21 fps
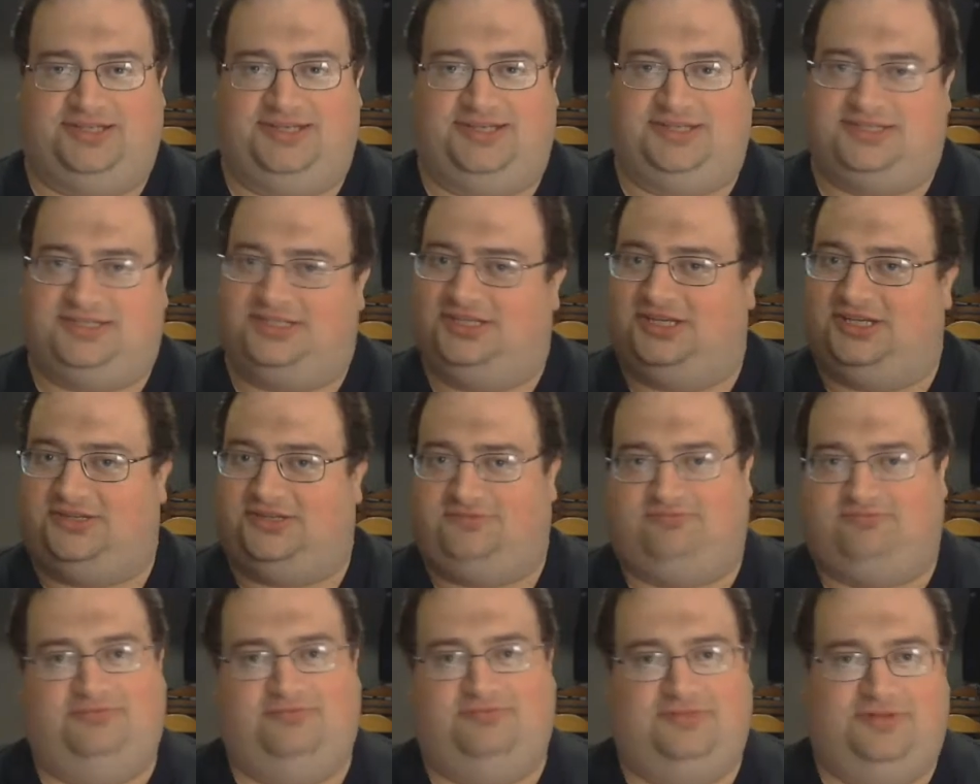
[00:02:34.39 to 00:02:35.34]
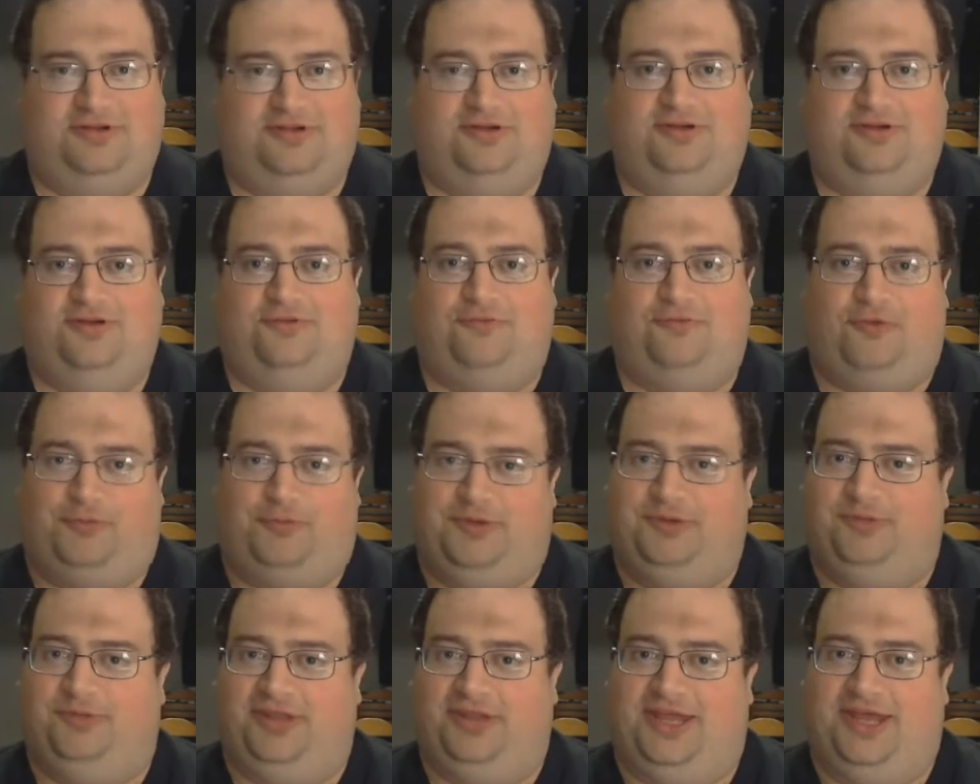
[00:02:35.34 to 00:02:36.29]
This is just for
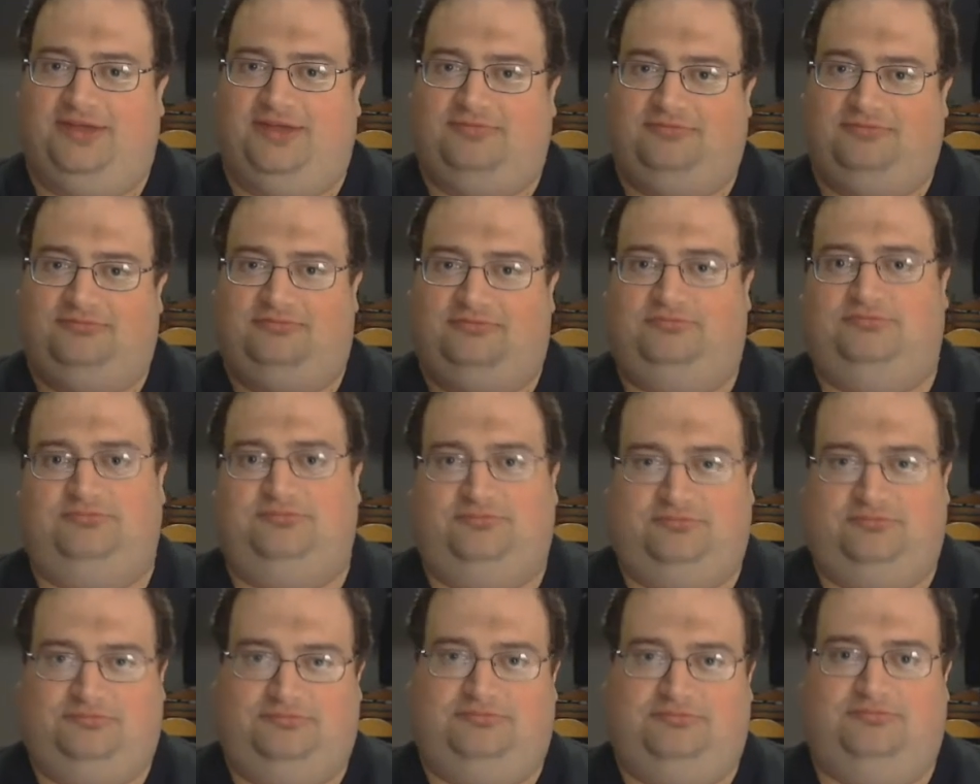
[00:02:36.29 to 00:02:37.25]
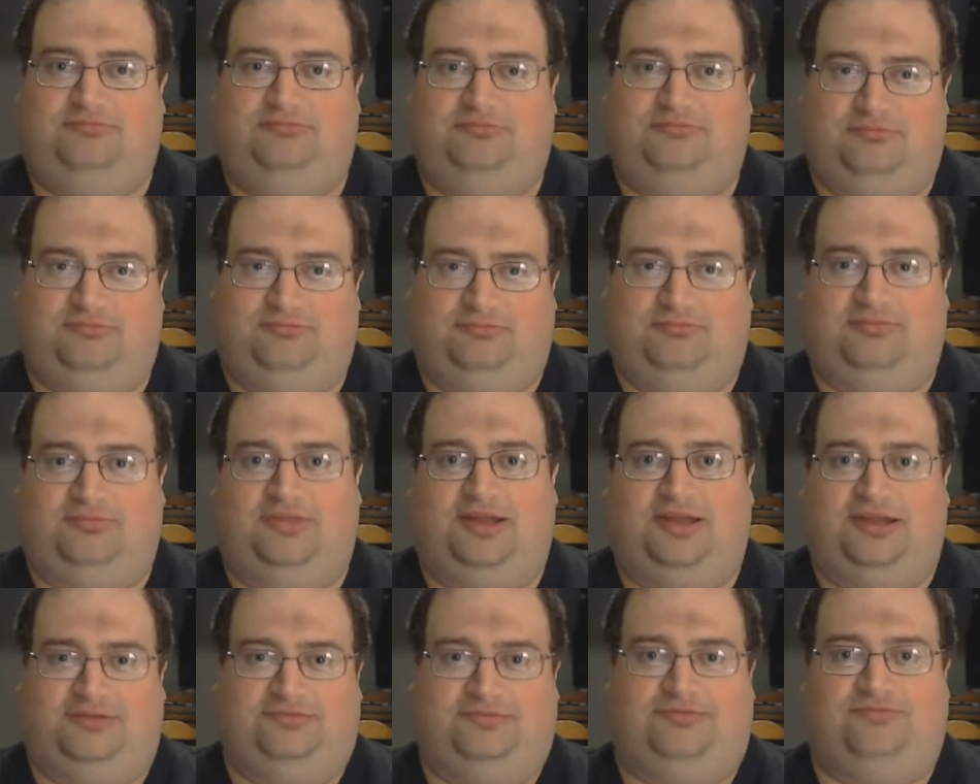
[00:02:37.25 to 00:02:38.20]
people that
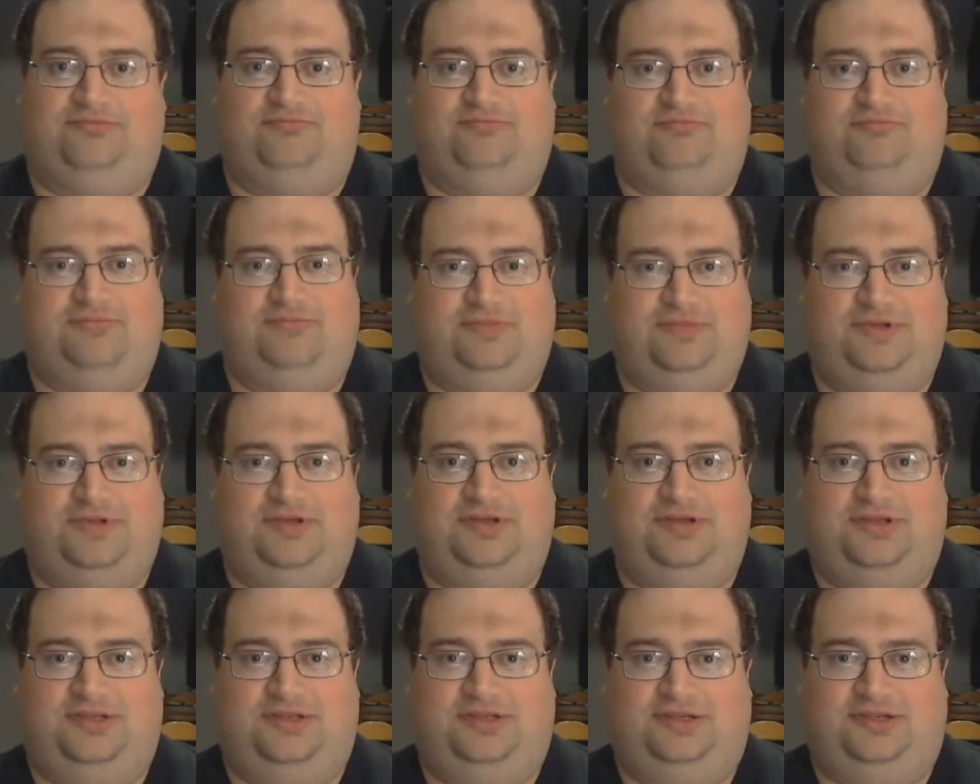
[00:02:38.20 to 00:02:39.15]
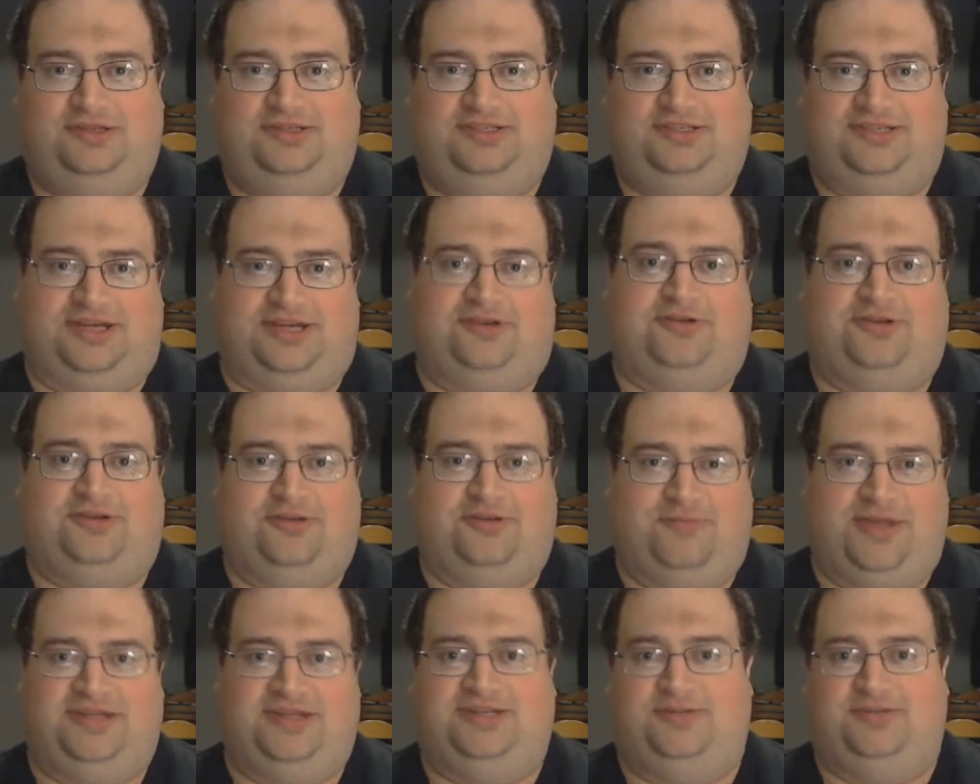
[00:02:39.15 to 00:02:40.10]
love sicker,
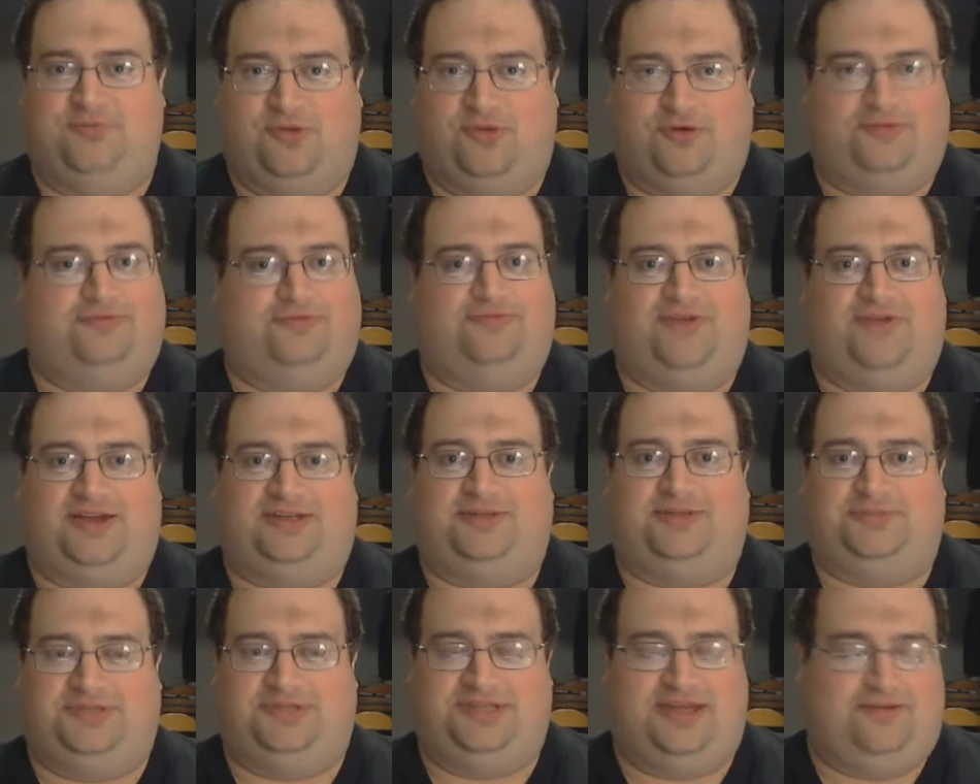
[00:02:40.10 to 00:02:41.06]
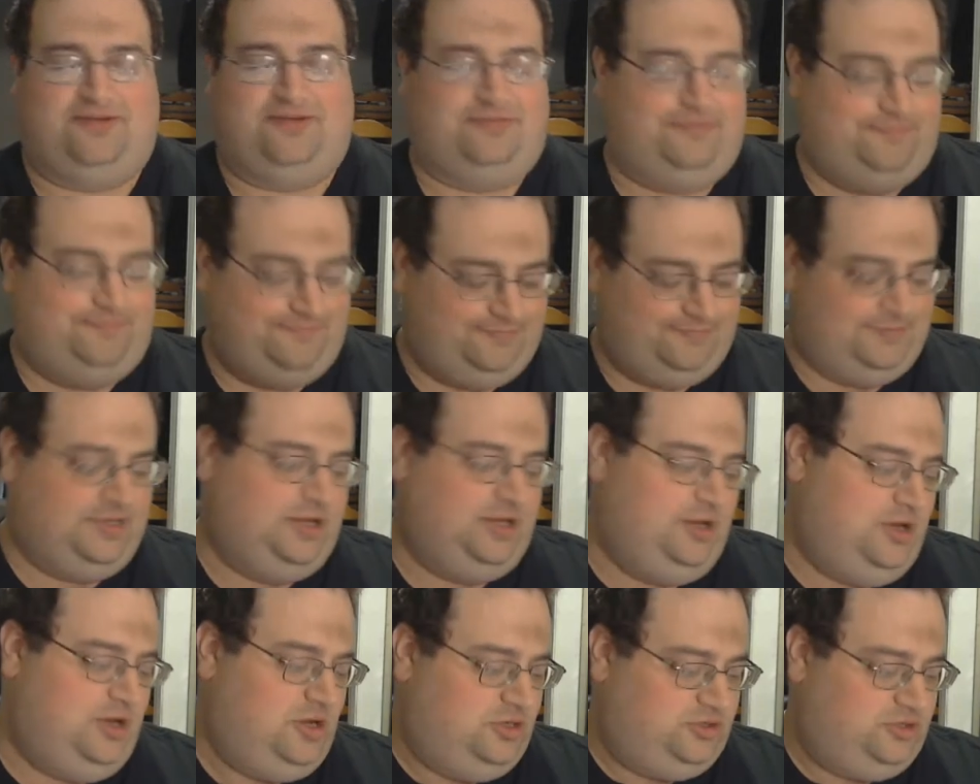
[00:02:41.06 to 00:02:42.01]
demented, more fucked up stuff.
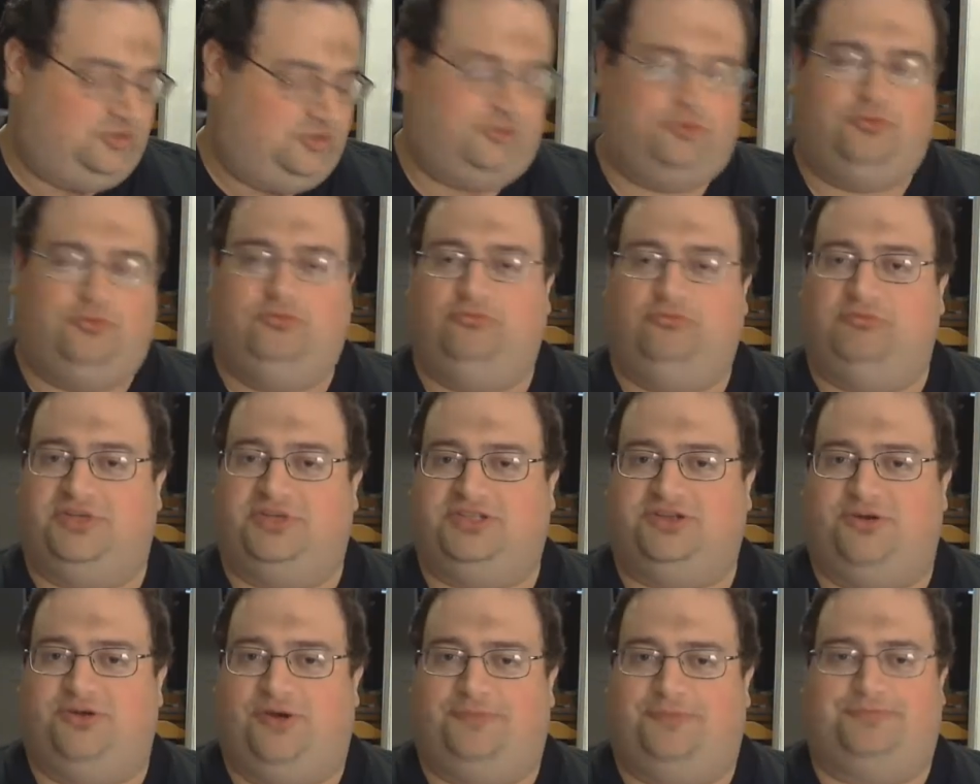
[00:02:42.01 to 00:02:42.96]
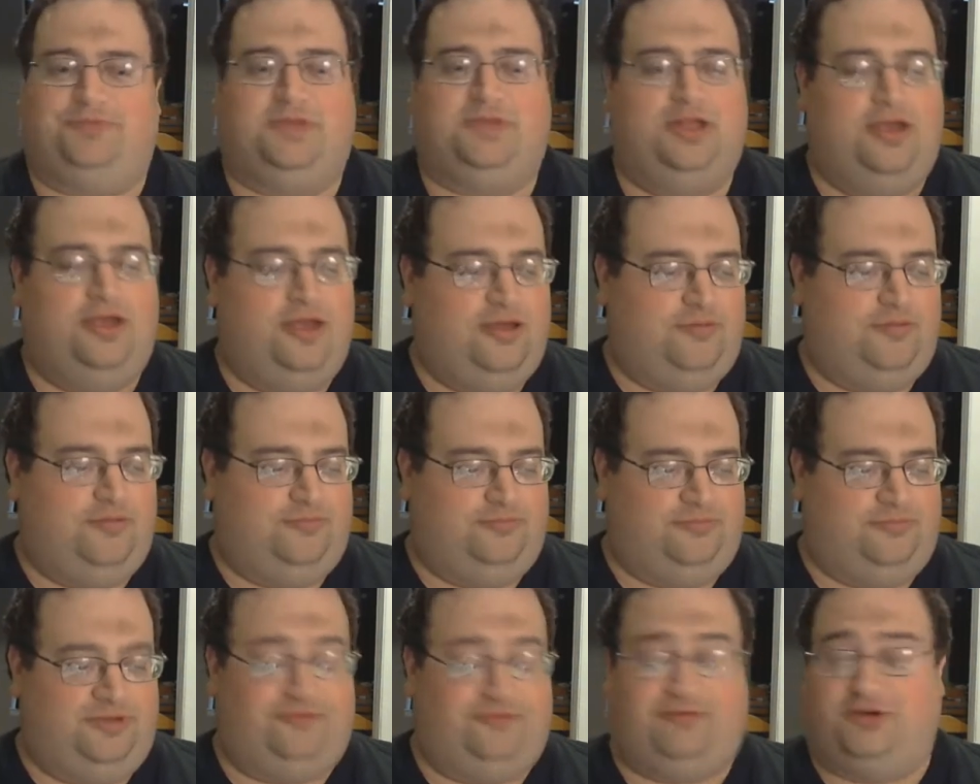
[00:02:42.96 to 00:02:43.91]
So let's go on.
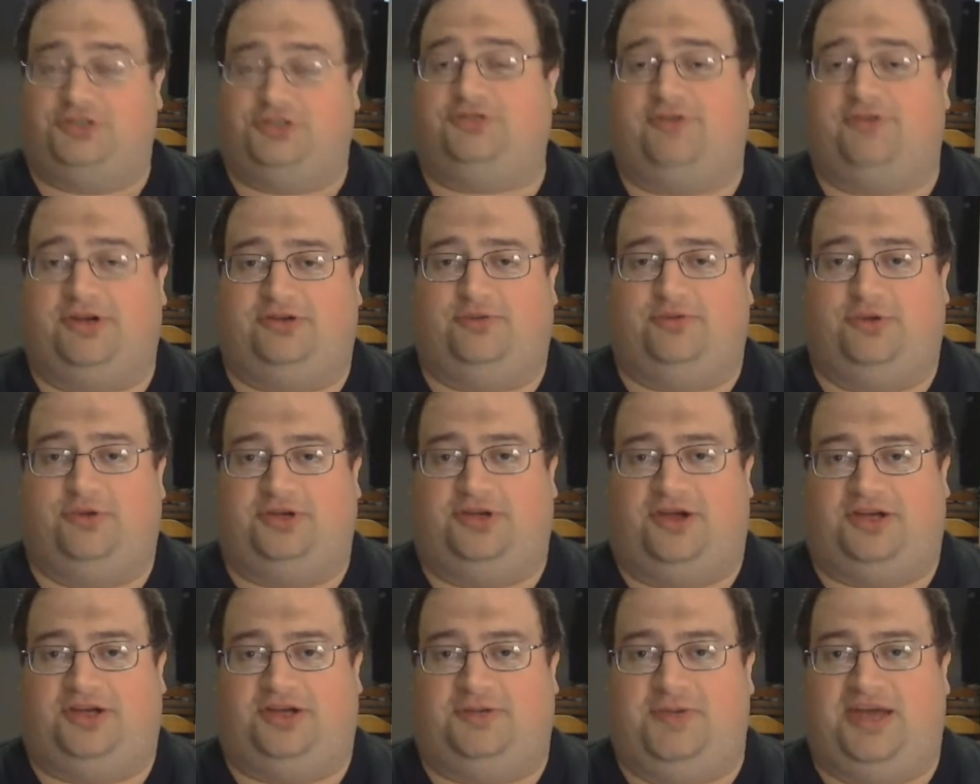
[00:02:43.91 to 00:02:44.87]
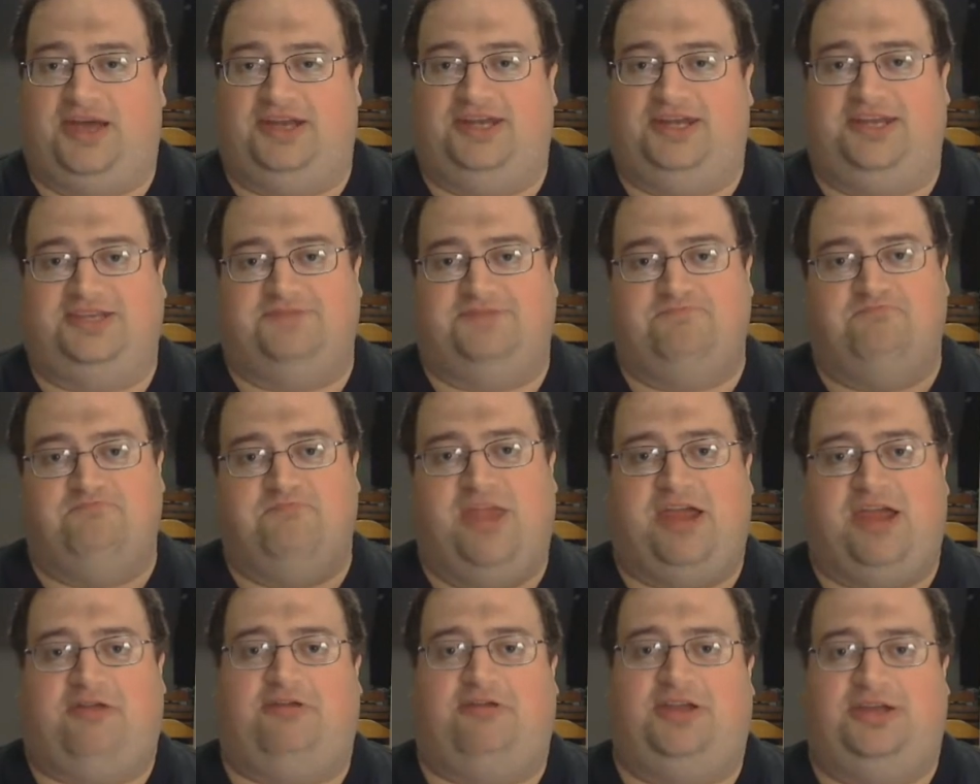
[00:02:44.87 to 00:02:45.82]
The first director I want to talk about is
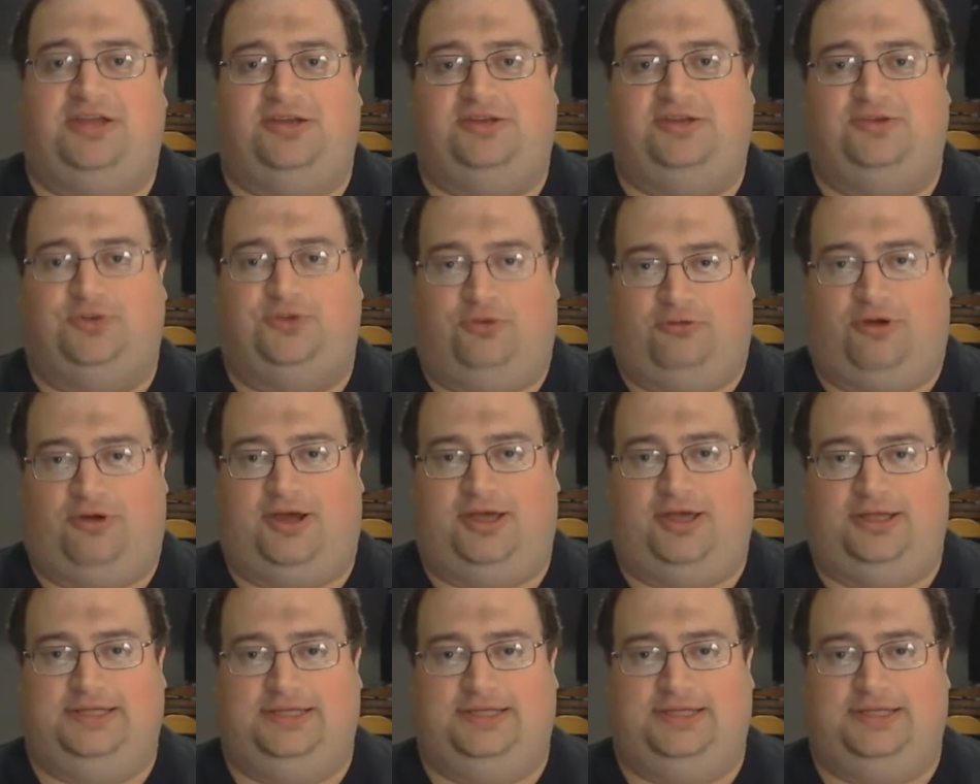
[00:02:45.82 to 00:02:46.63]
Marian Dora.